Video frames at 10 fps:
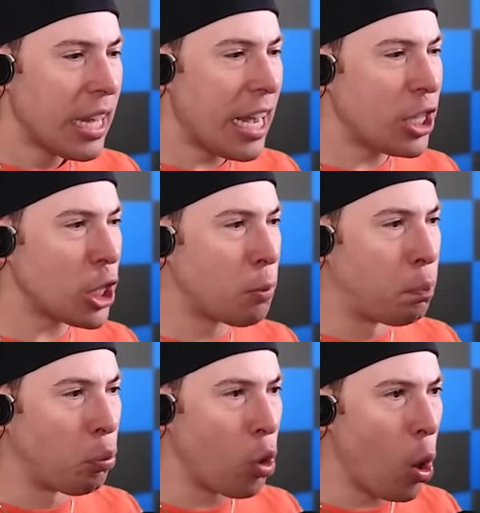He just
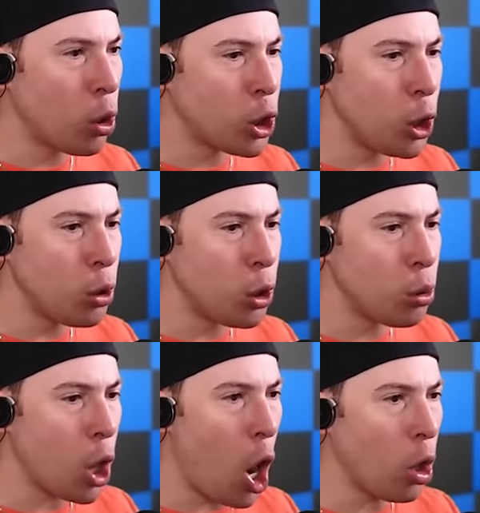broke Choo Choo
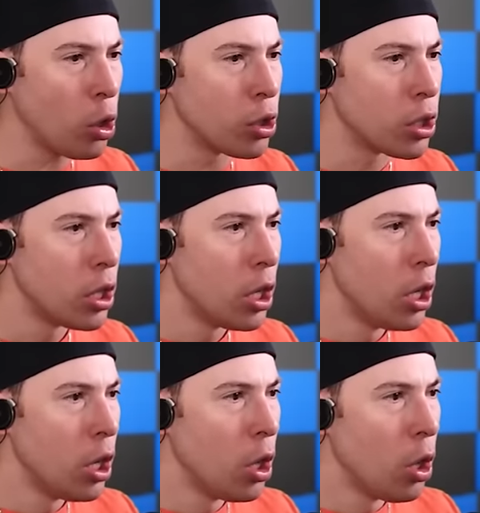Charles.
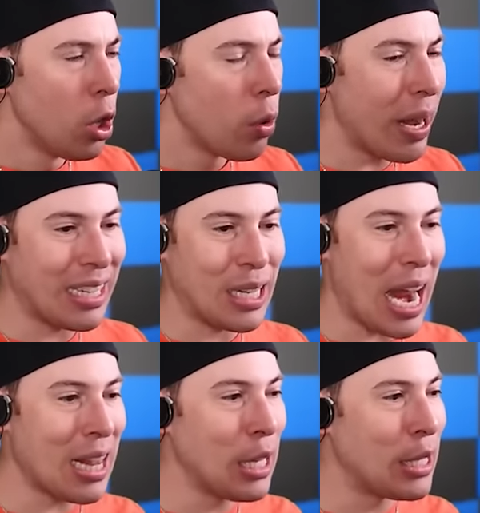Wait,
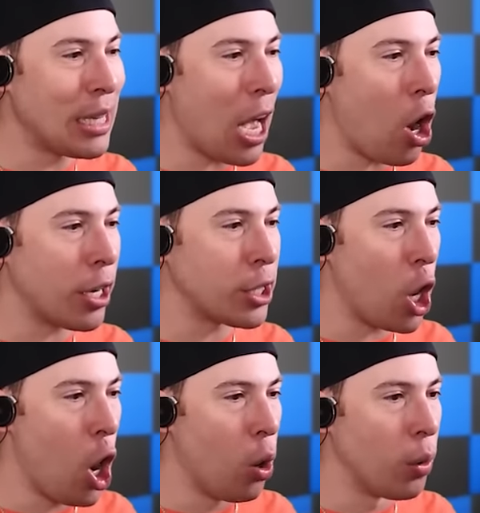Santa did that on his
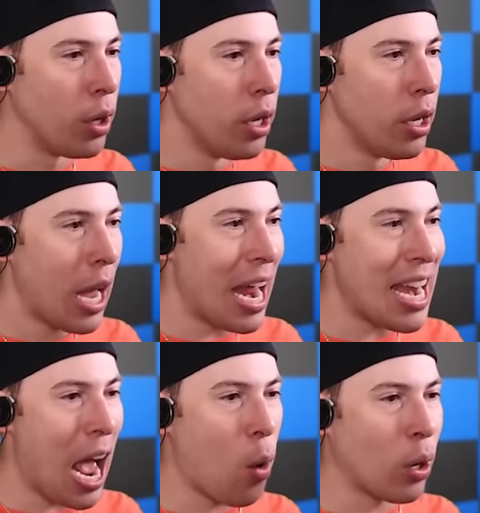own. And
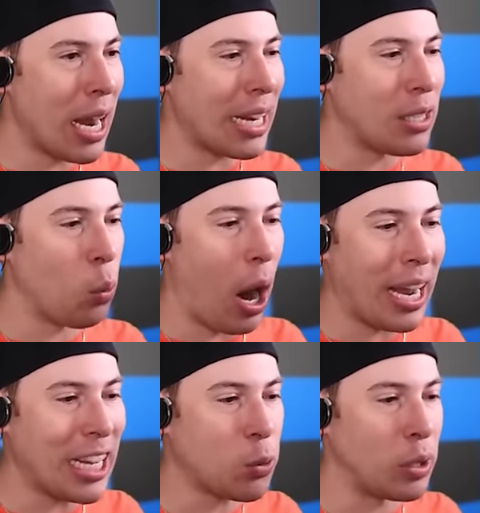now we're like, I
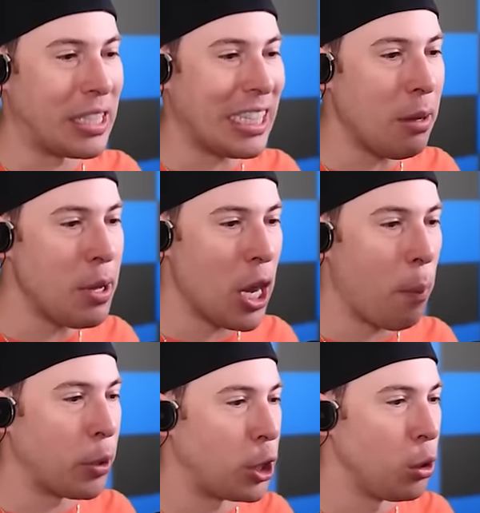guess we're teaming
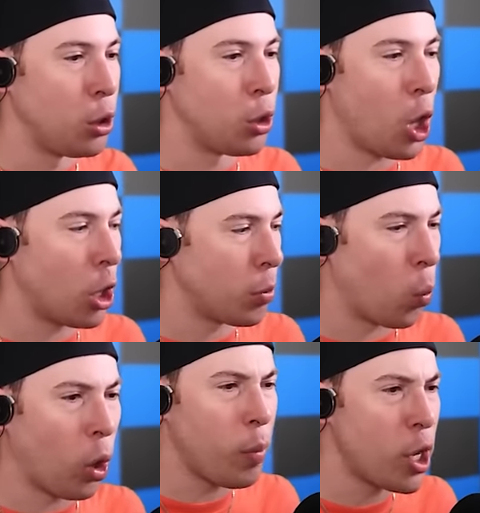up with Choo Choo Charles, but
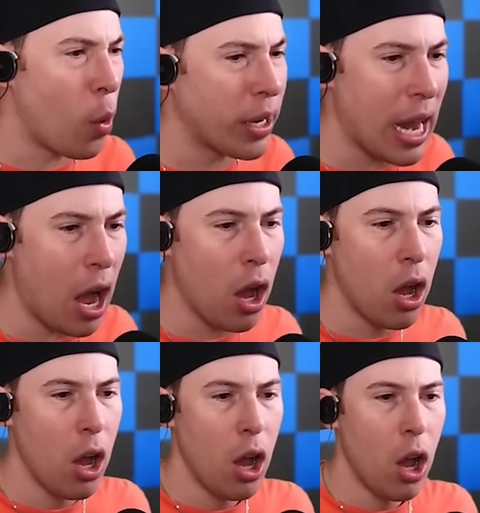are we going
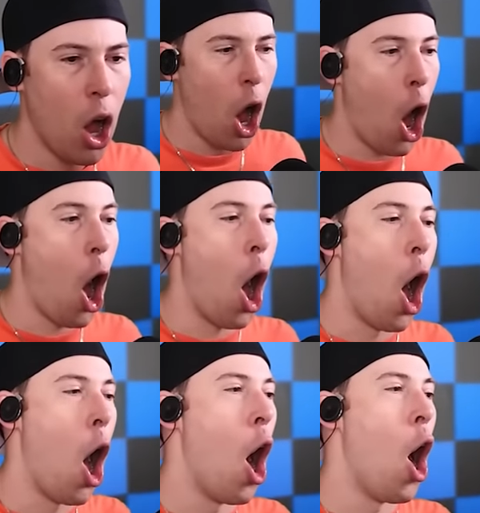now?
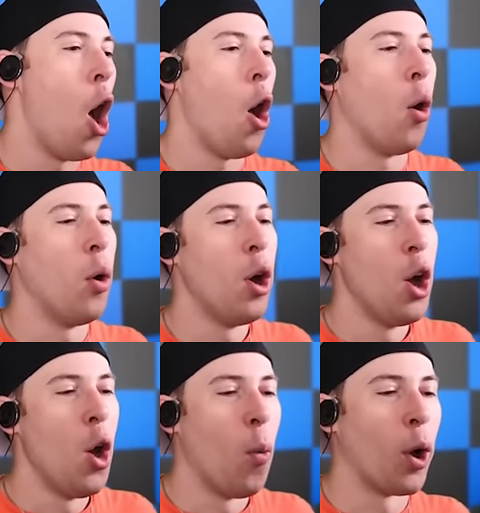Oh,
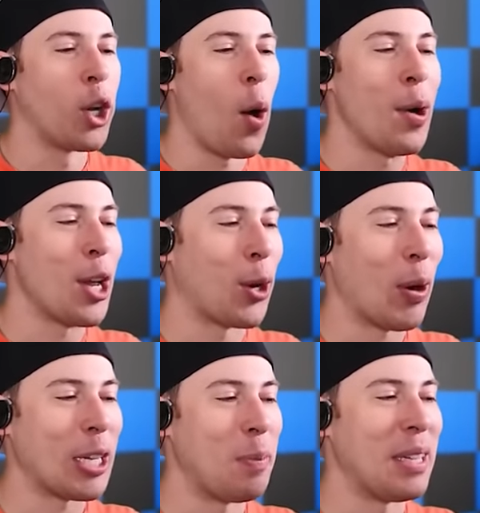we're going to
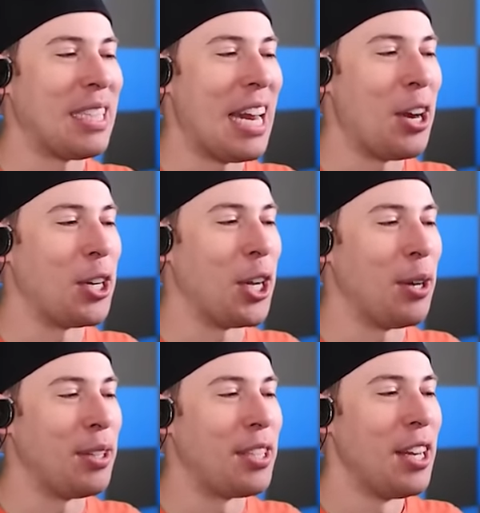Christmas dinner,
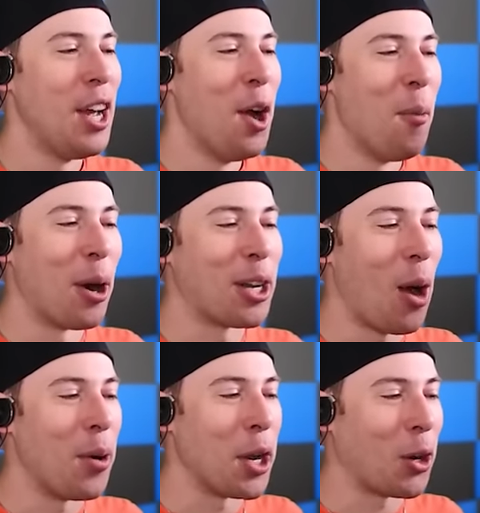dudes. We're
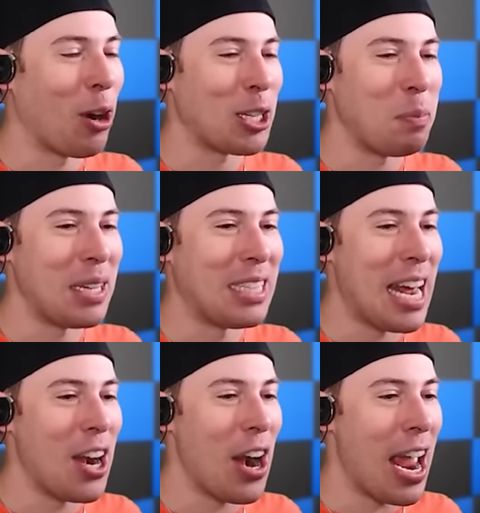going to Christmas
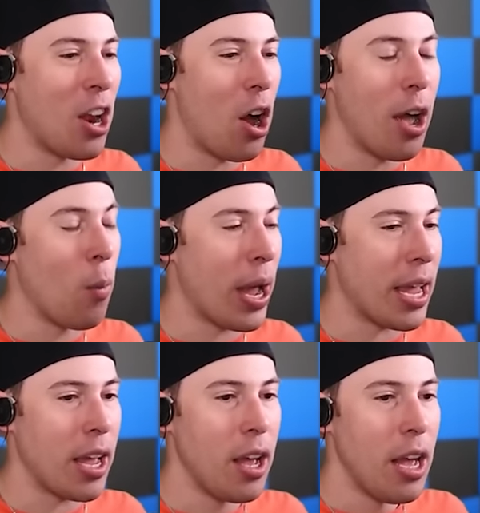dinner. And wait,
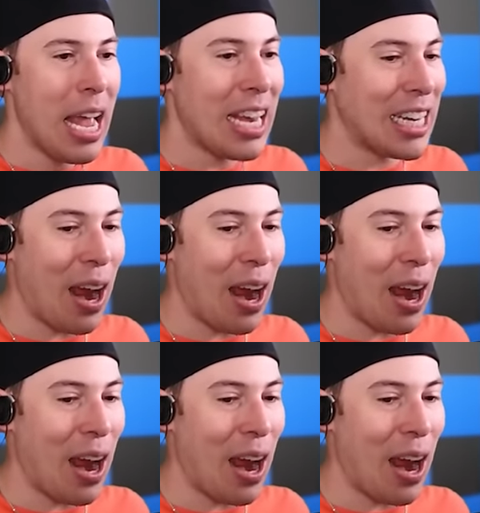is